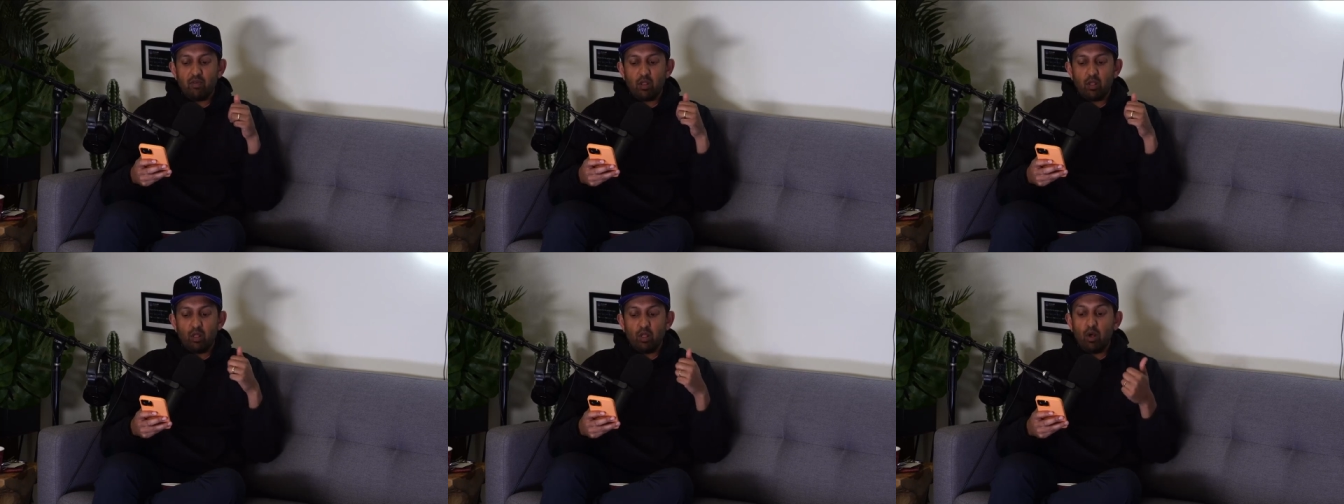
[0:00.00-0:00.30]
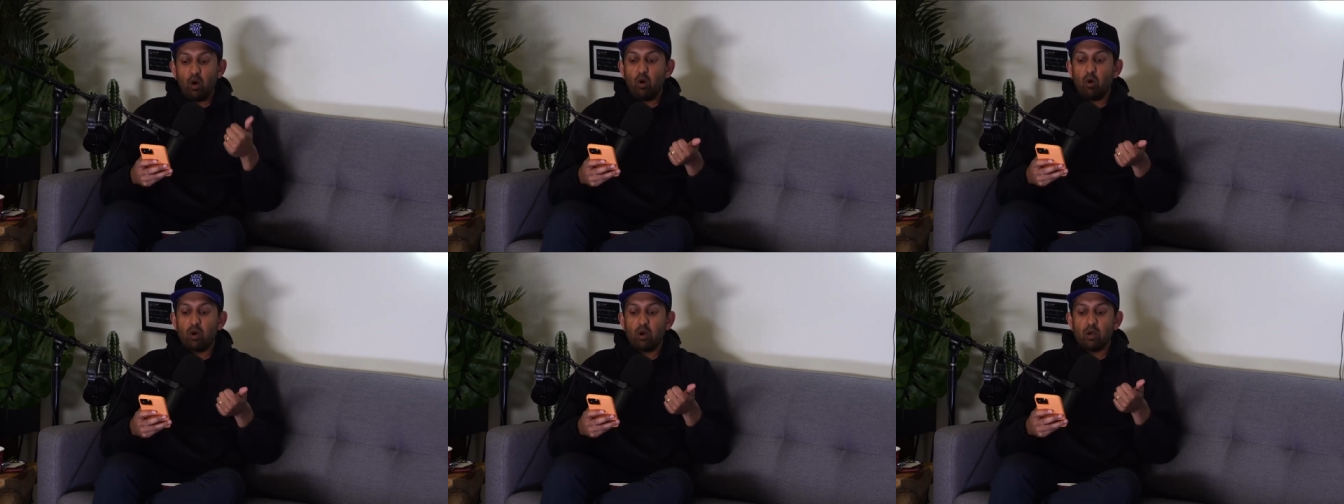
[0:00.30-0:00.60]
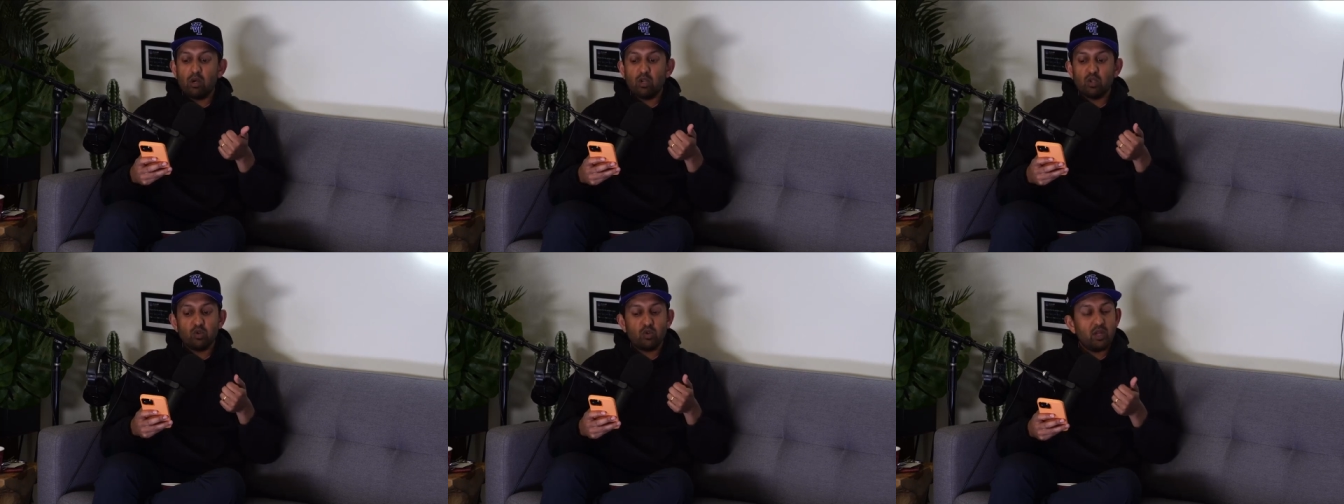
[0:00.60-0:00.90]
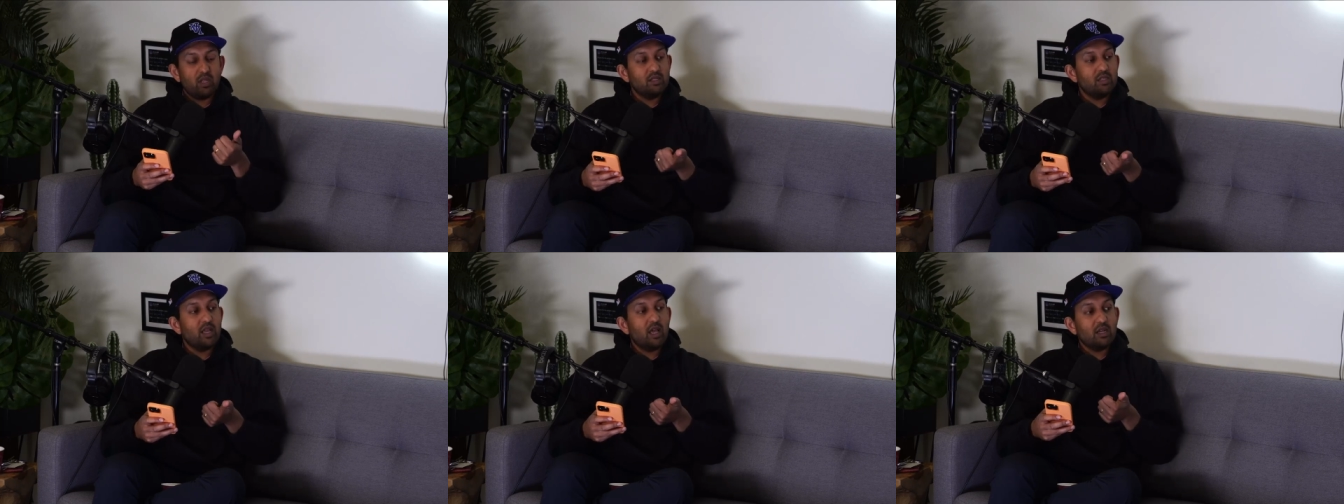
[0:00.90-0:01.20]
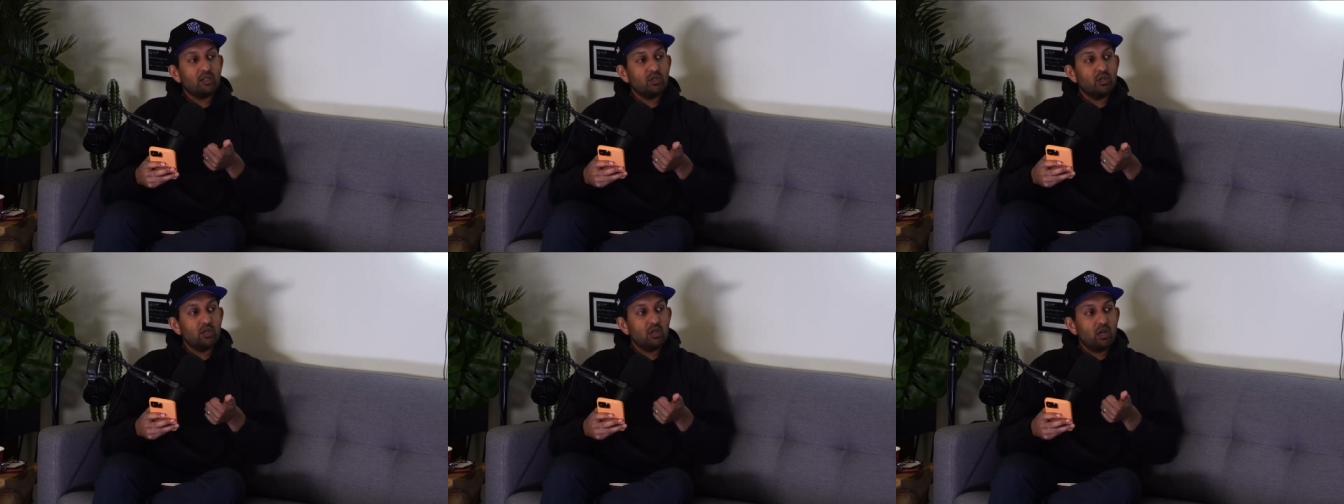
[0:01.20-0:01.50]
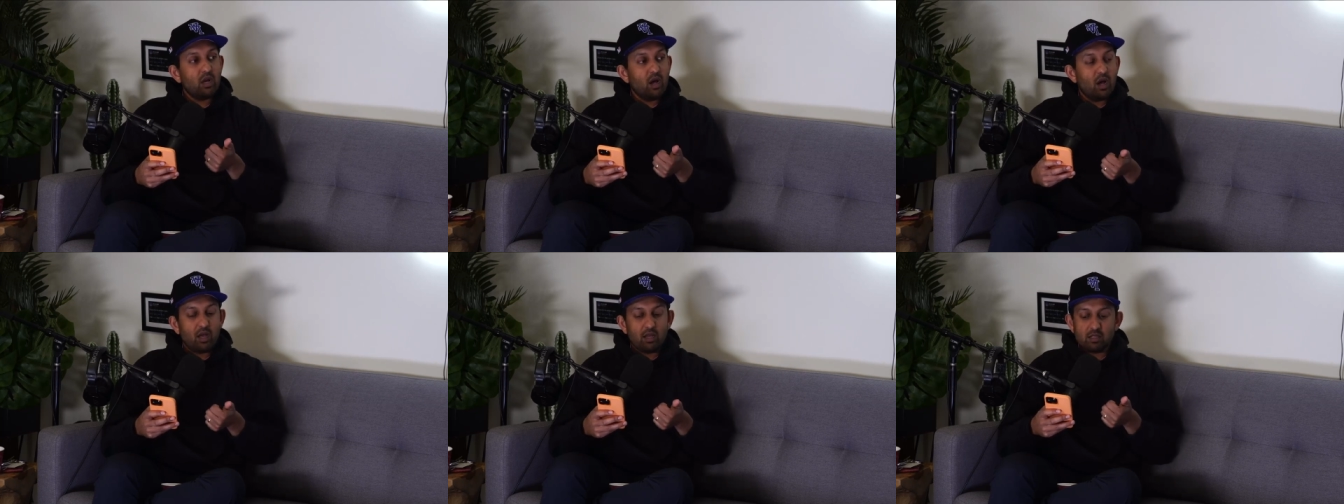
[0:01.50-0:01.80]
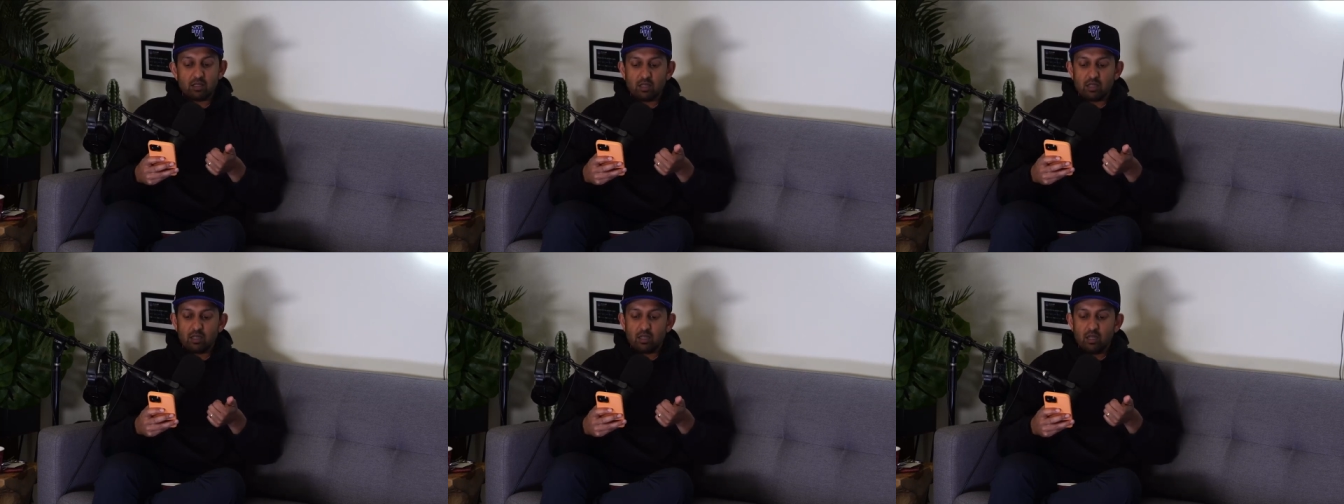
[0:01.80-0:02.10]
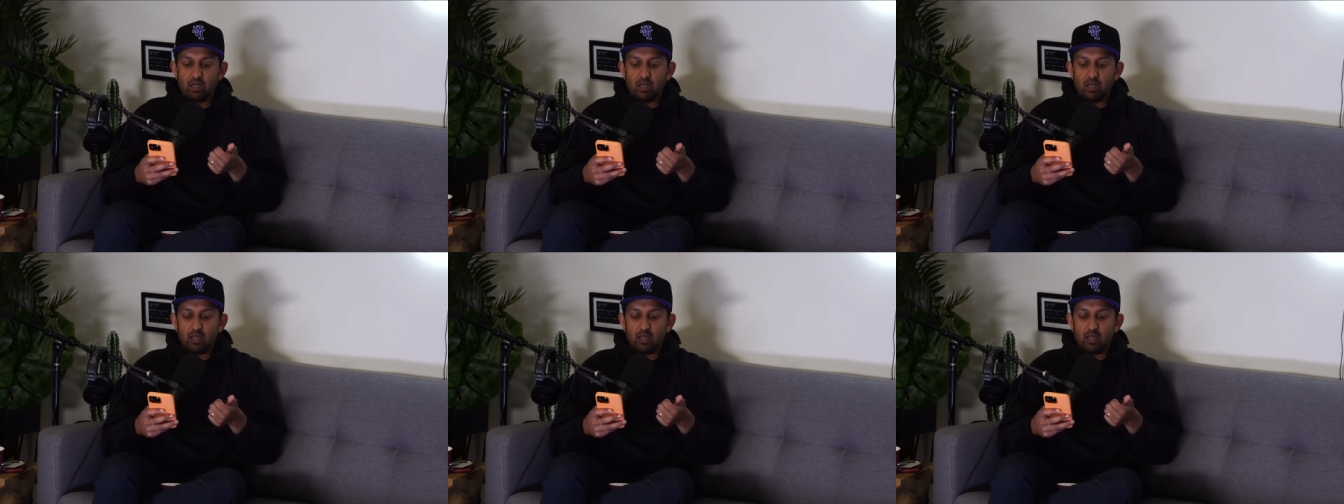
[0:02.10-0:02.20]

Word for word: lower transaction cost